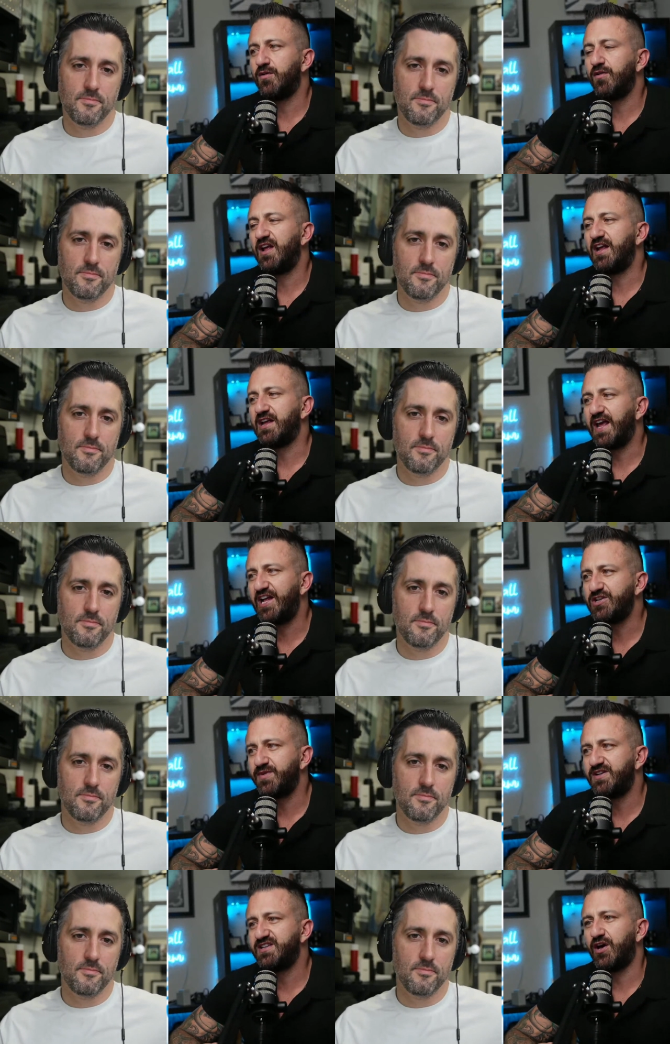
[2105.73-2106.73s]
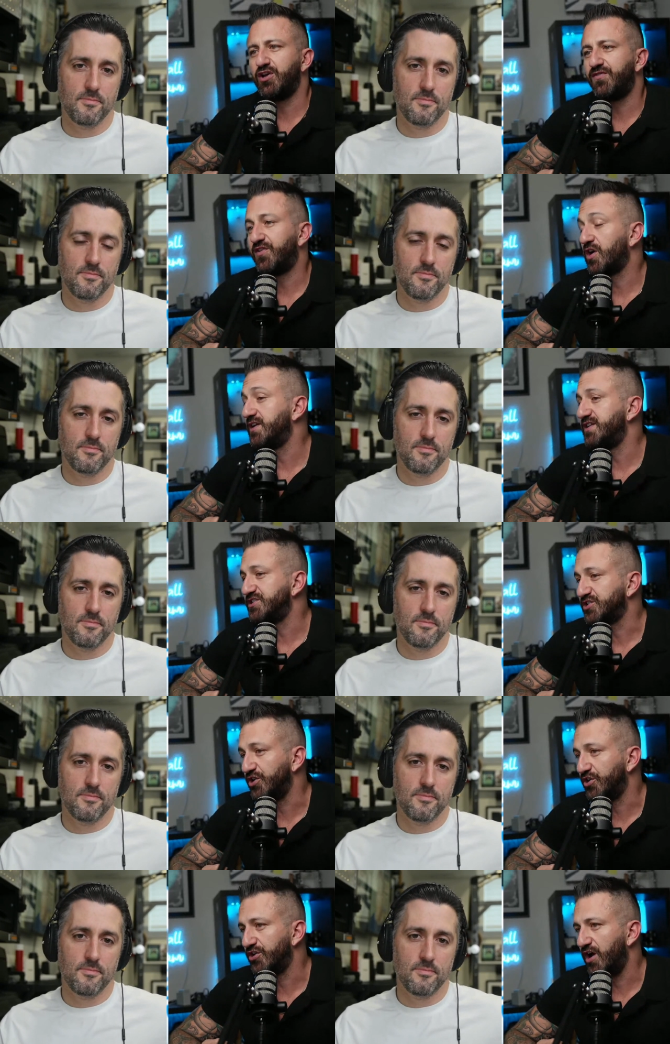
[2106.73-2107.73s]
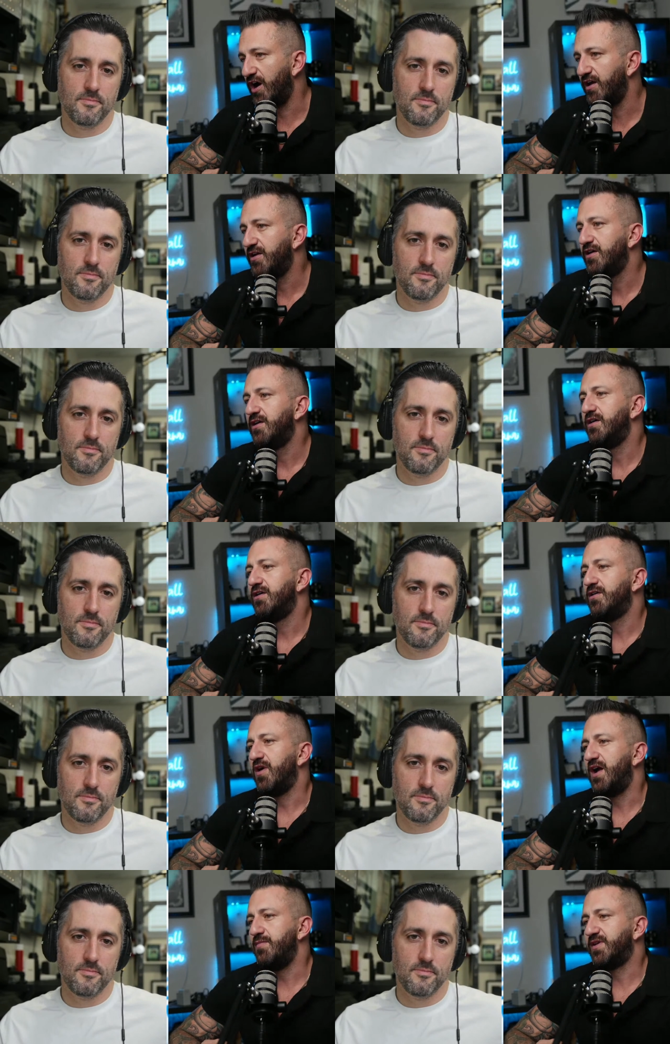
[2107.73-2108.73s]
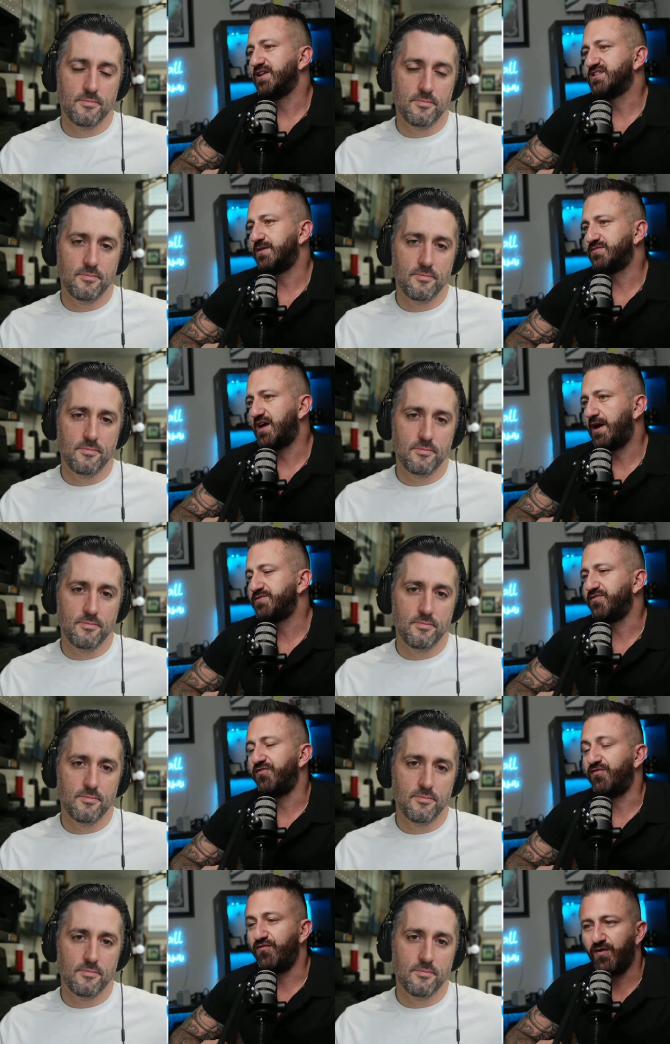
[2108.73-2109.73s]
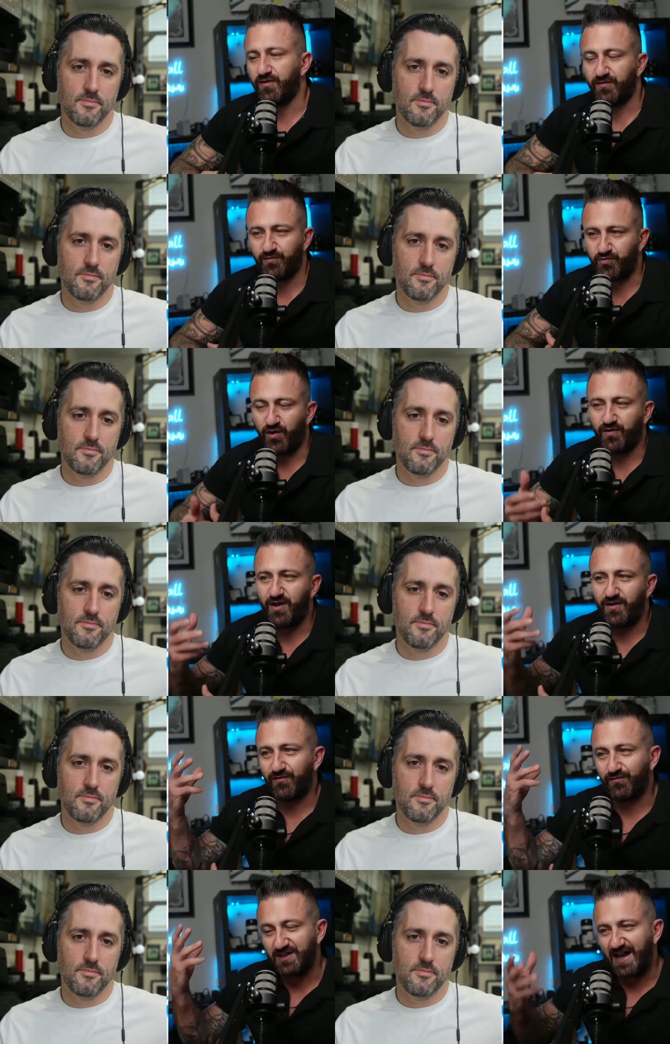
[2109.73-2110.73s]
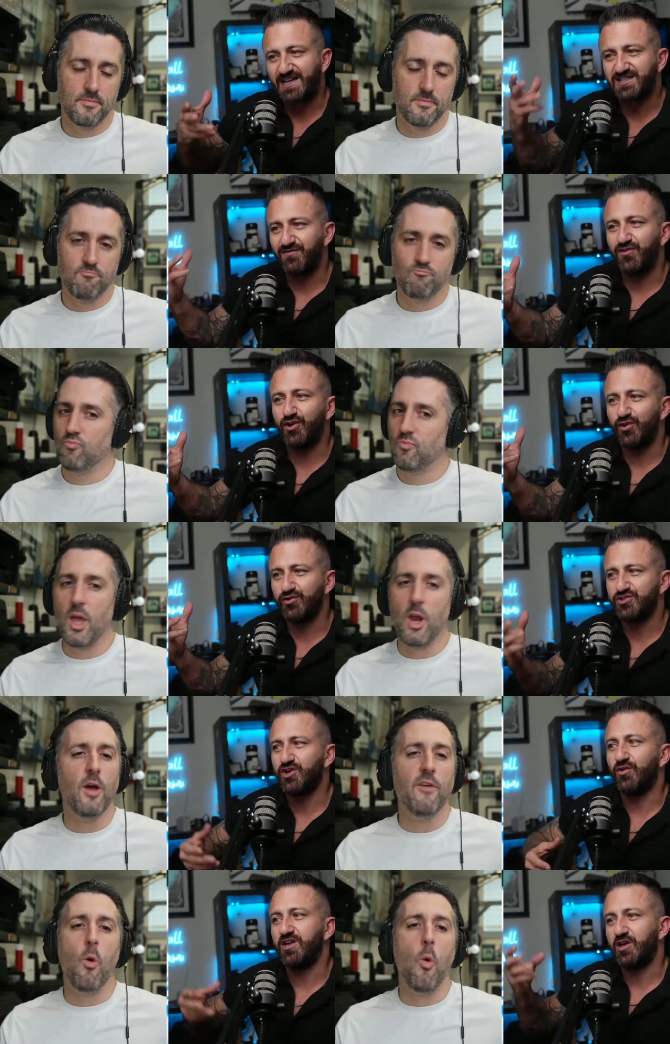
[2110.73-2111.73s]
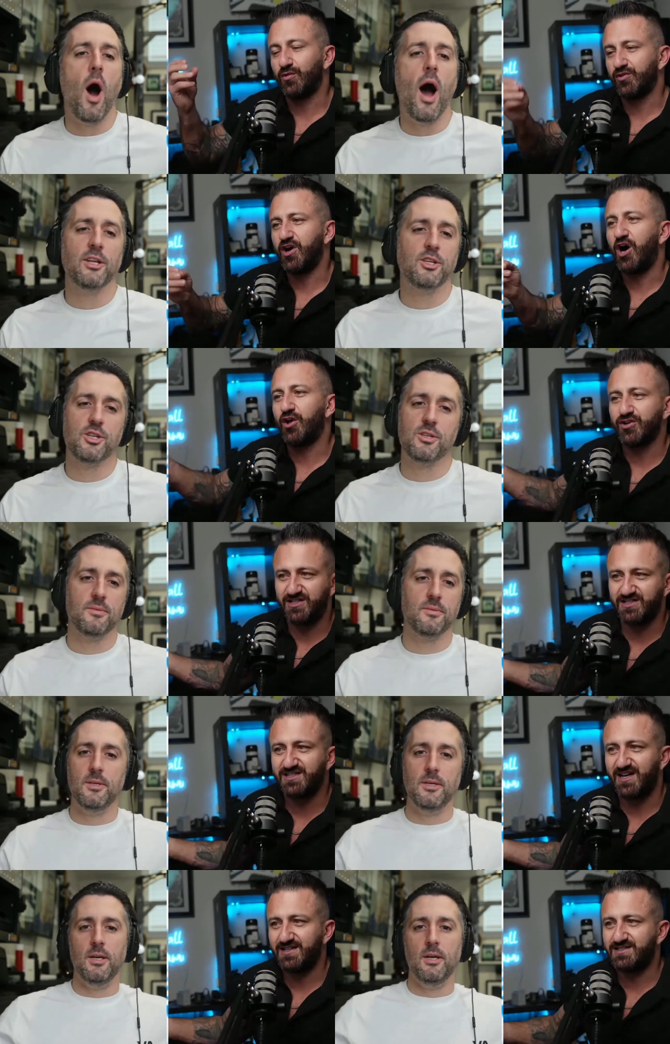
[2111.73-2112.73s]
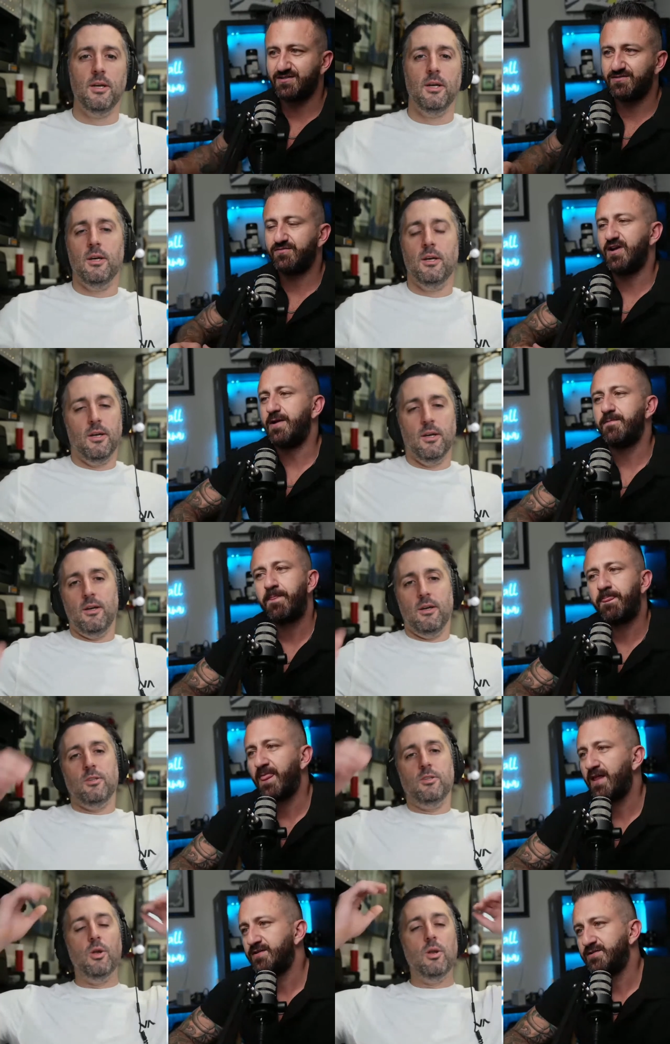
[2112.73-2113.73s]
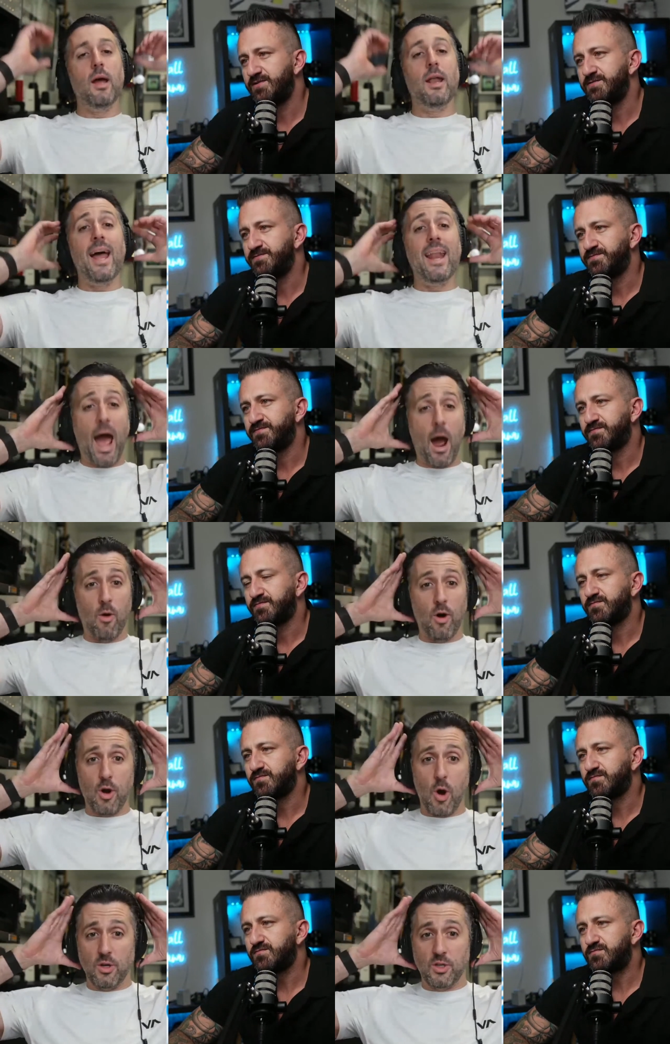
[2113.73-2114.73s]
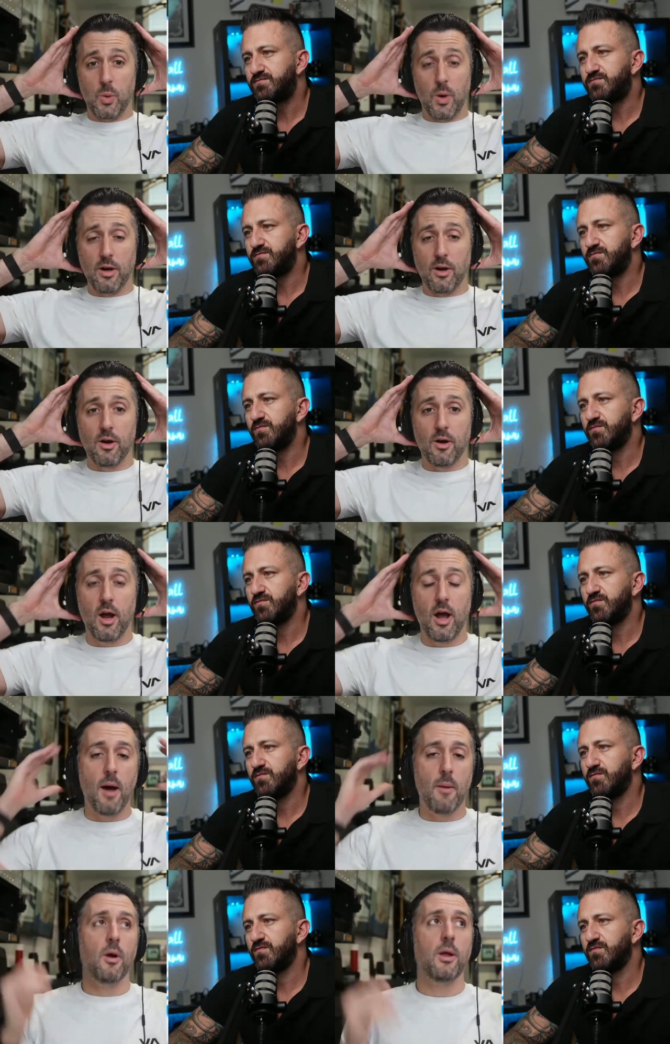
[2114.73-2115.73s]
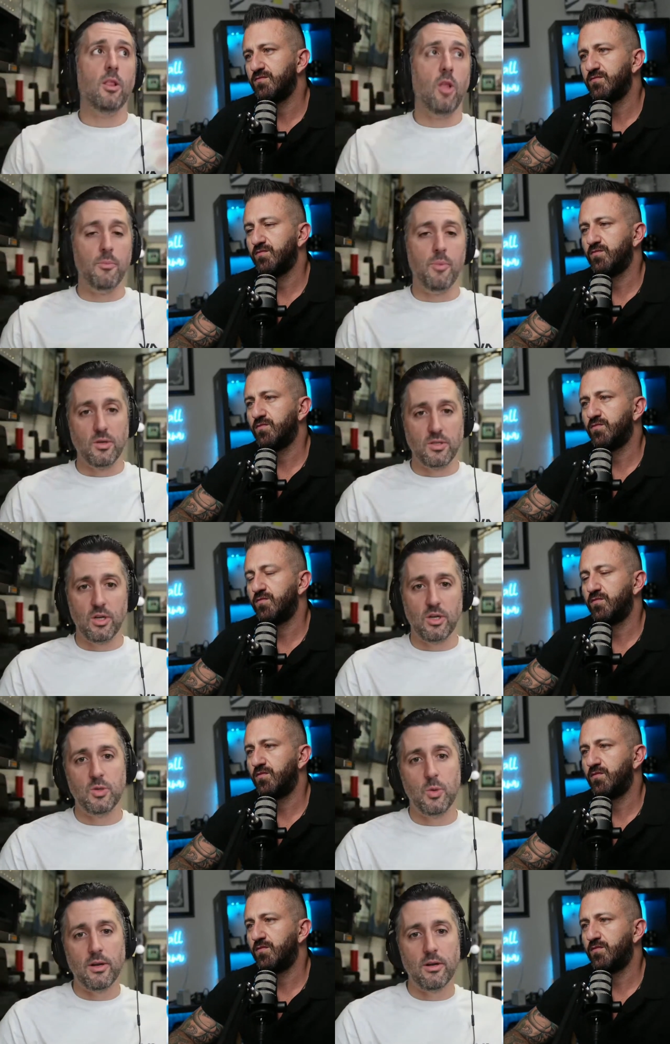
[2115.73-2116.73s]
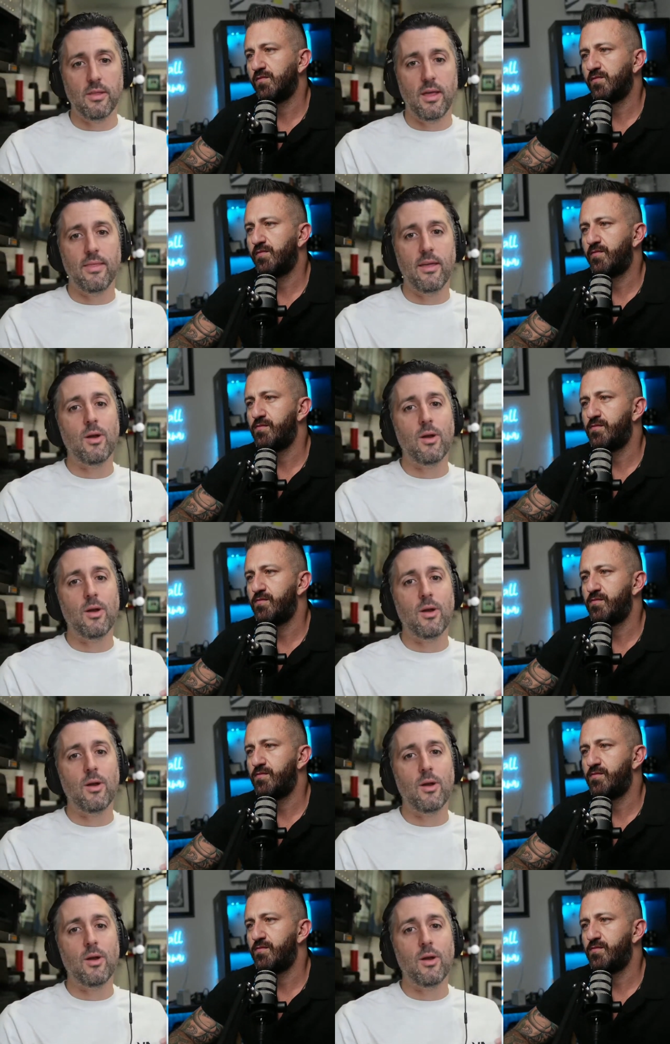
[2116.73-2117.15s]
Speaker 1: engagement tell you if the content's good or not. Right. Because sometimes the likes and views,
Speaker 2: they don't, don't even watch dollars and cents, right? Dude, an hour ago, Twitter, um, Elon posted on Twitter that they're